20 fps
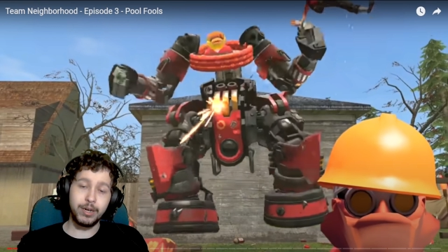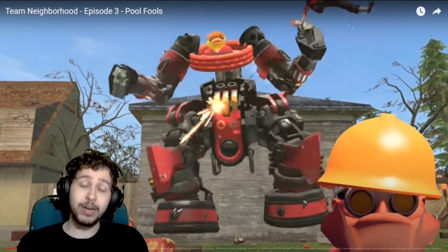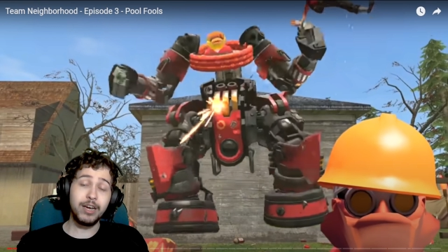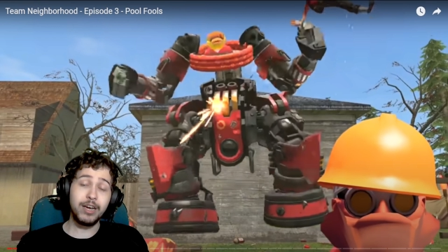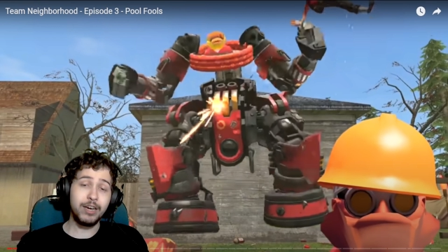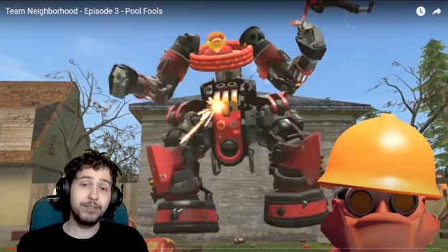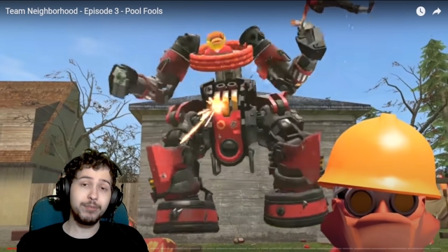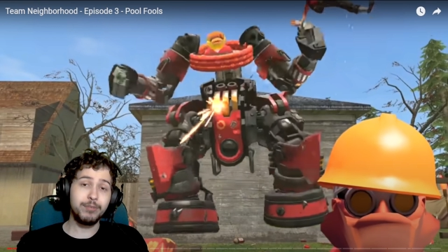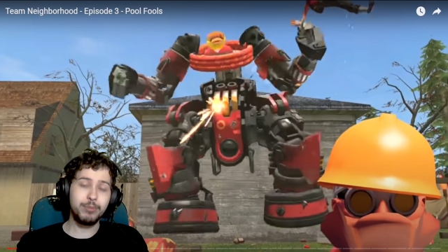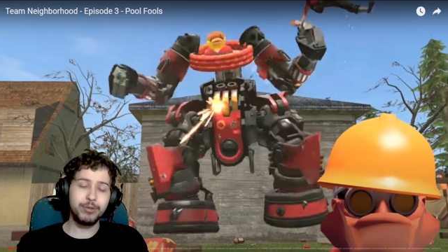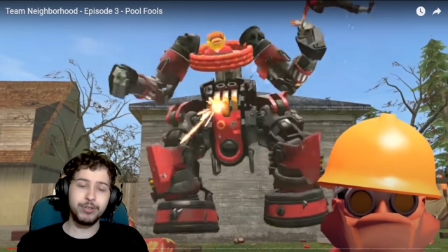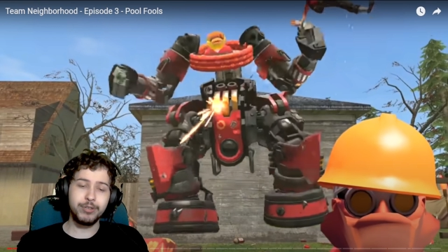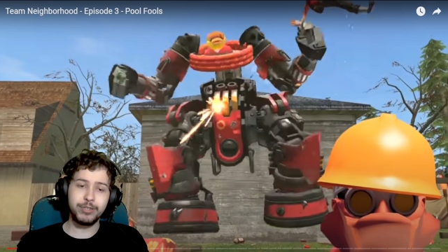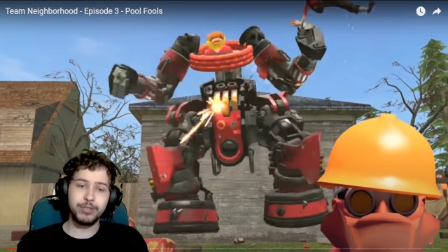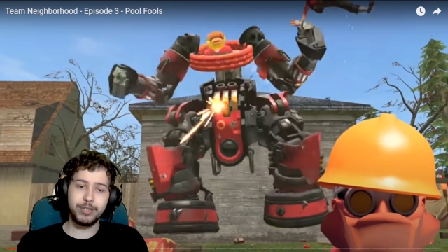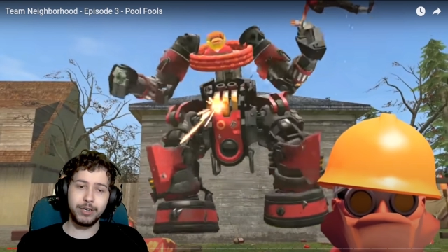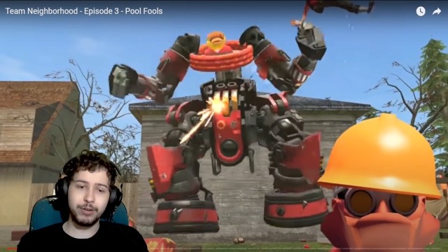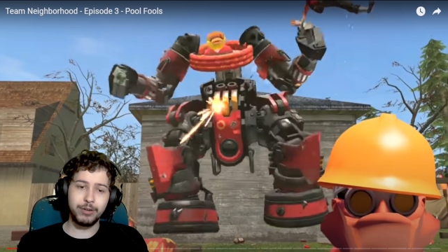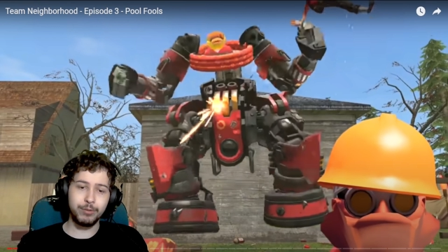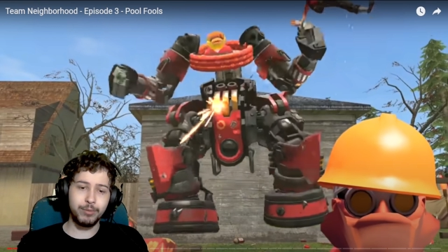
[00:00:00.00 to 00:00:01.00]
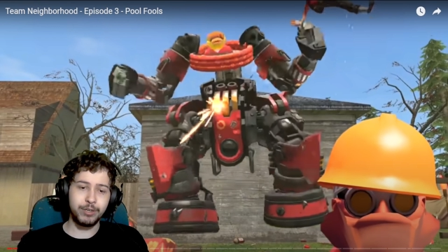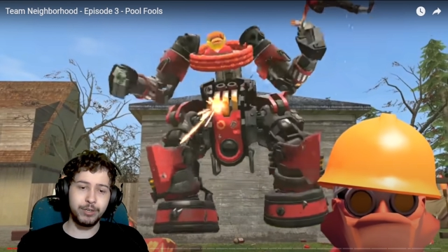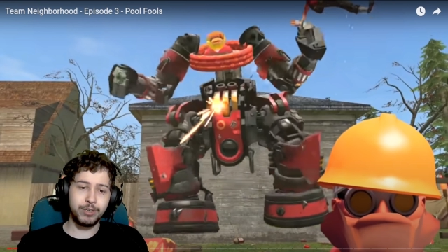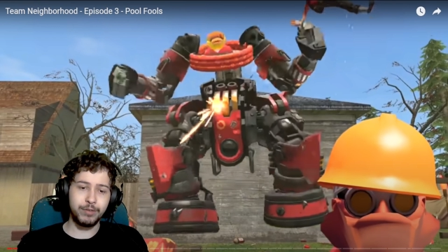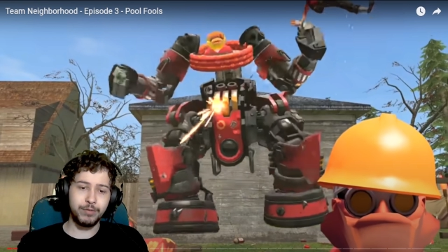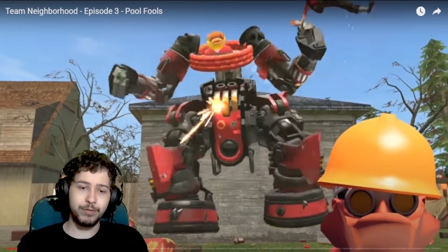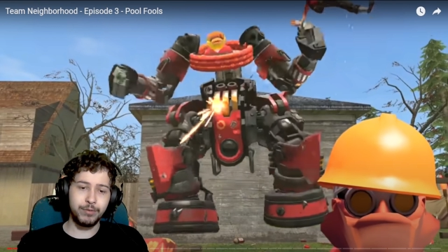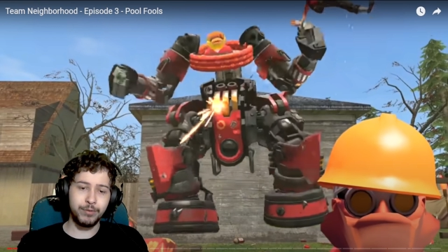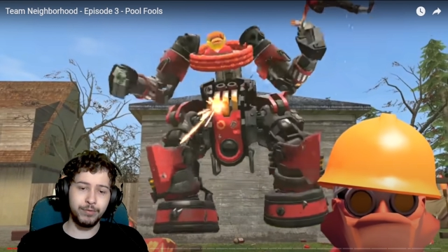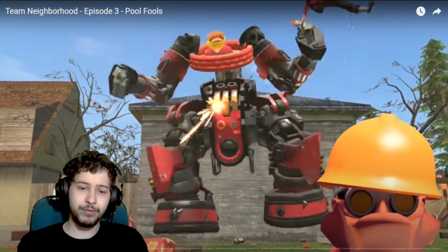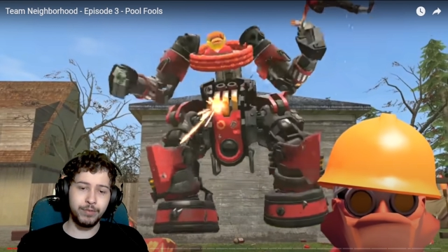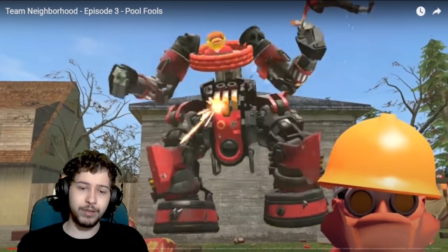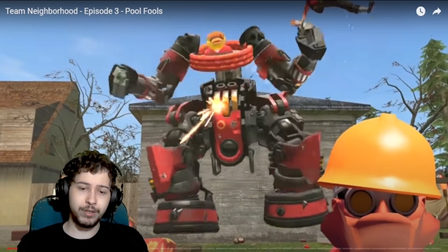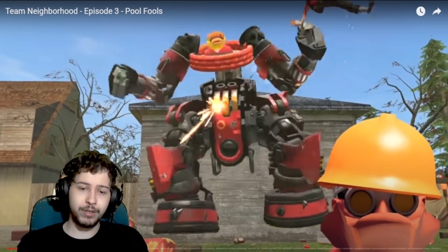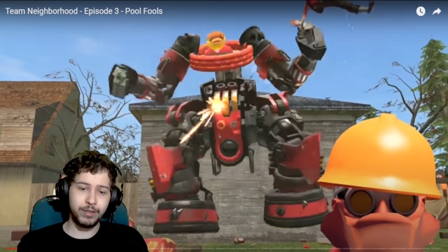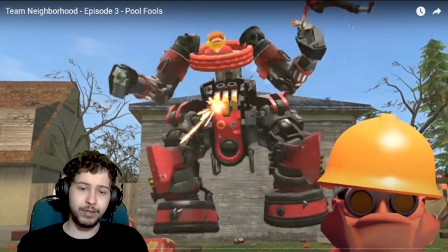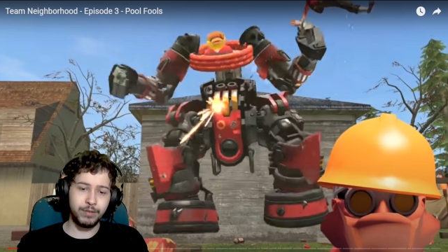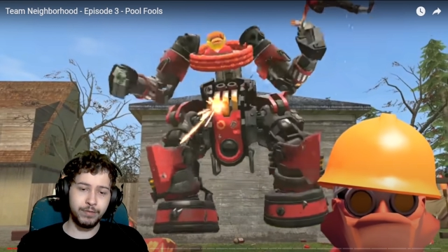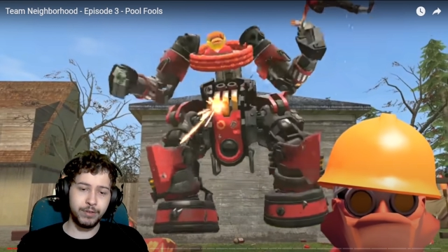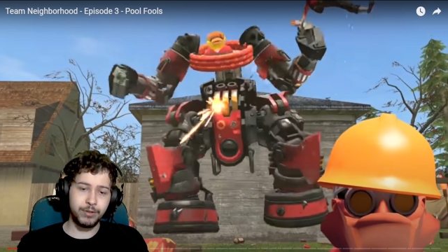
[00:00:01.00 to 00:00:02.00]
I have a bonus duck on my TF2
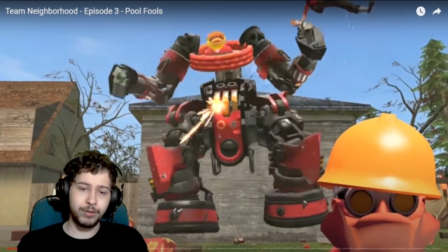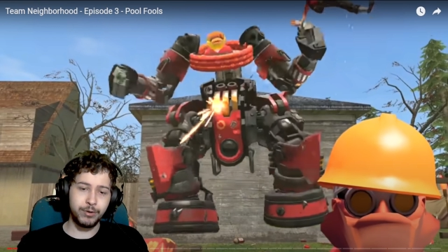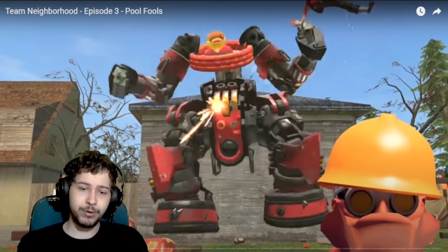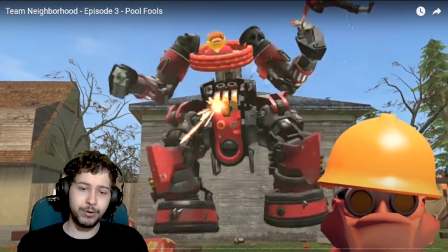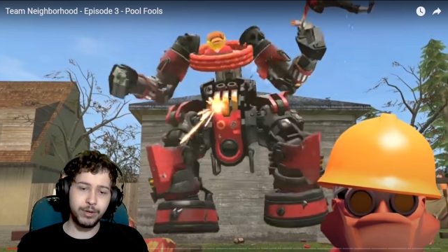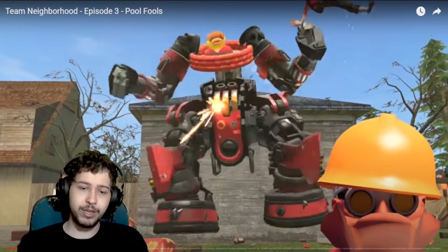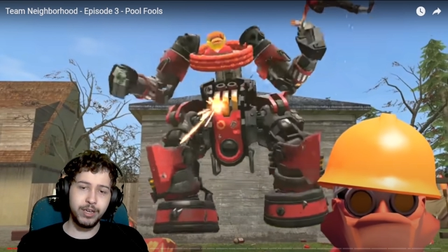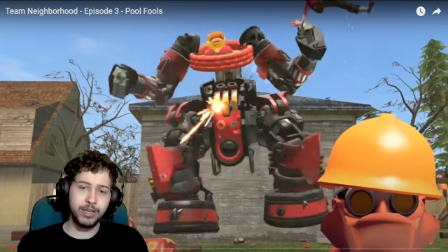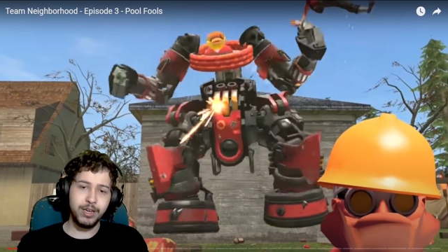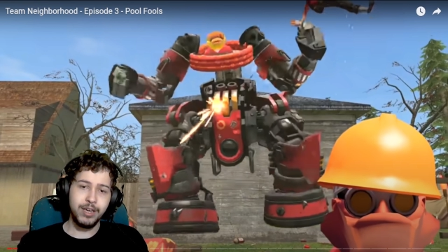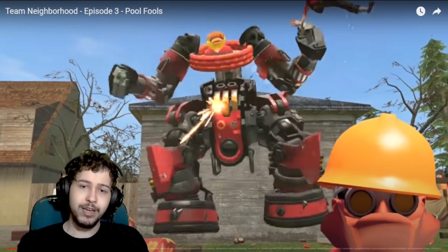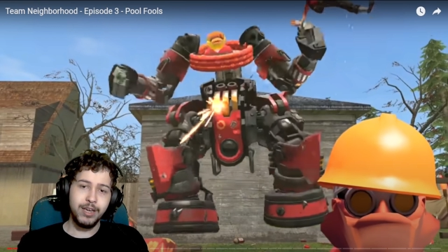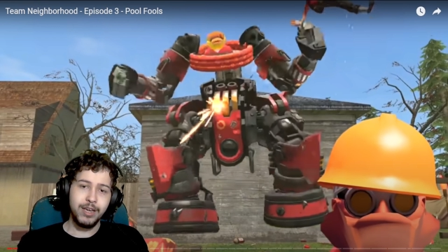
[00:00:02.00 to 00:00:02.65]
inventory,